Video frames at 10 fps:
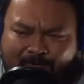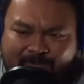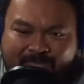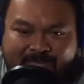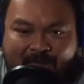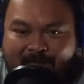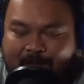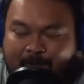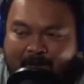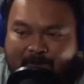
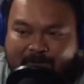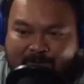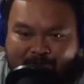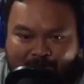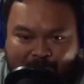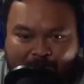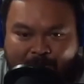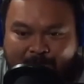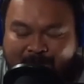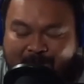saying about the
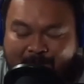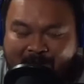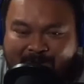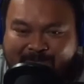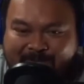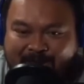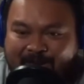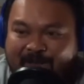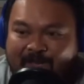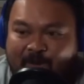girlfriend being a
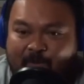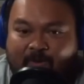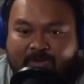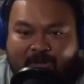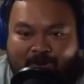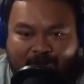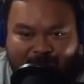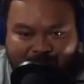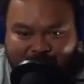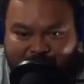parasite was going to
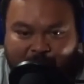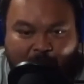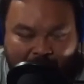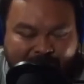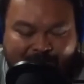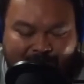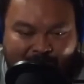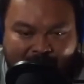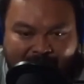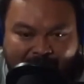come to fruition,
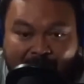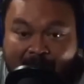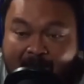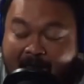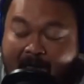right? Mm-hmm.